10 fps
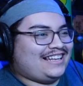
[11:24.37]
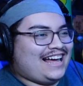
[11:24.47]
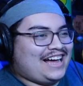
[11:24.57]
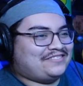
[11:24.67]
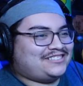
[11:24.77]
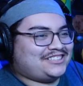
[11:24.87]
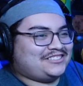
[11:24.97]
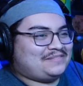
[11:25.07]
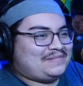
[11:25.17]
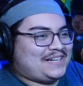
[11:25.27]
alive,
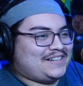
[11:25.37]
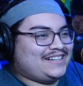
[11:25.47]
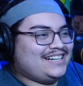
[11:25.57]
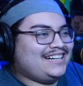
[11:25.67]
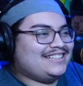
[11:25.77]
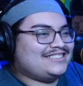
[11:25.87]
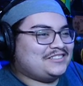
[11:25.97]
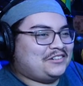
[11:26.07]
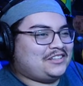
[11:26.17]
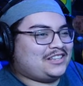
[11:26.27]
bro.
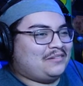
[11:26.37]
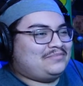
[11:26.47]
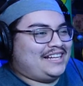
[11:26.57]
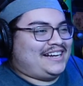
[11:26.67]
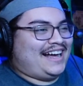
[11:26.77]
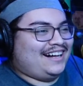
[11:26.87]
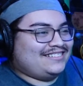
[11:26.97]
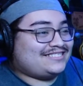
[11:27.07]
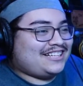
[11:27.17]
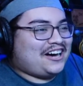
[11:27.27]
Dude, something
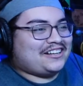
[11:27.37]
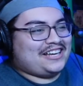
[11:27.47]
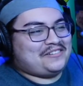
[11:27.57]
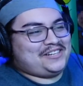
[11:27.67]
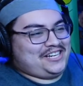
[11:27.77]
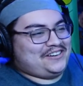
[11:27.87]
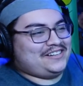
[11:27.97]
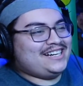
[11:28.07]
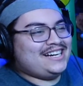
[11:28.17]
else. Oh, there we go.